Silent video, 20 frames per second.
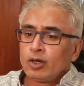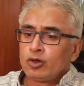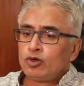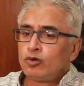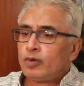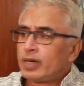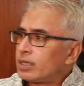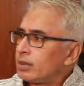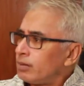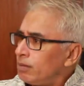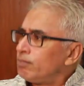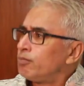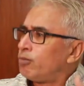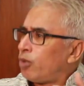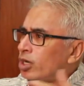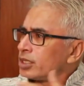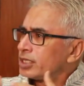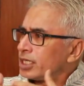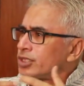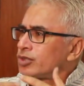who were
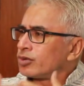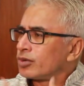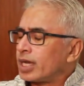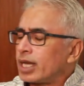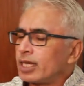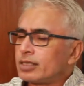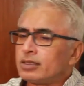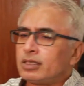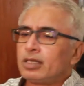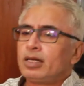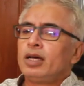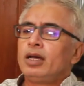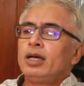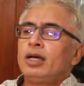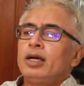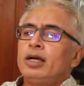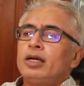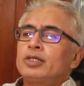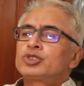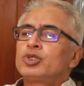bonded together.
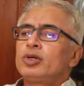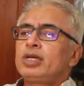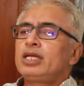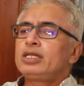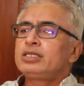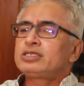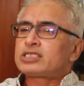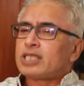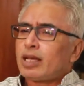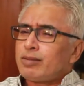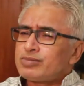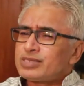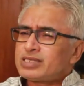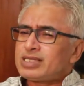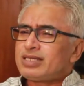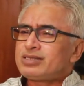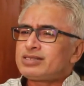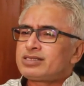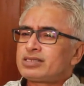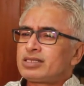So in some
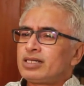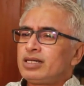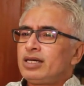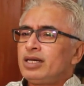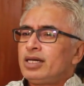sense.